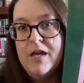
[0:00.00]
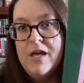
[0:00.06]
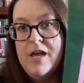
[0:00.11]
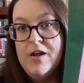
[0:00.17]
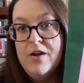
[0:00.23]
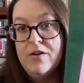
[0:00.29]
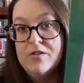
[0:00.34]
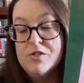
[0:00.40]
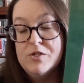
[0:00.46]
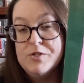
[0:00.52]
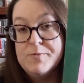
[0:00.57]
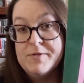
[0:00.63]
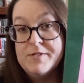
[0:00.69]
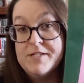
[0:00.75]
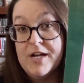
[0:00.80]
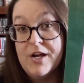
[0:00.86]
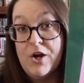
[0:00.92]
It also
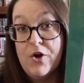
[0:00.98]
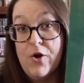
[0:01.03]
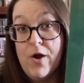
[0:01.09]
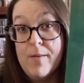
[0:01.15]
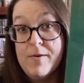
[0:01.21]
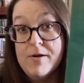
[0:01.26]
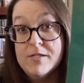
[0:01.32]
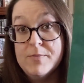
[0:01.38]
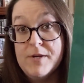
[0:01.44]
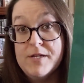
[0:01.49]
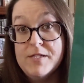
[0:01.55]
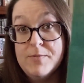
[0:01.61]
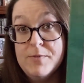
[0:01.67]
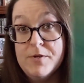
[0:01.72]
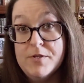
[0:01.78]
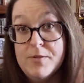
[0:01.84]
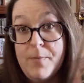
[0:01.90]
smells like her grandma's
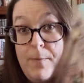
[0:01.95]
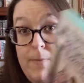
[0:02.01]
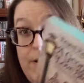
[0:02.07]
basement.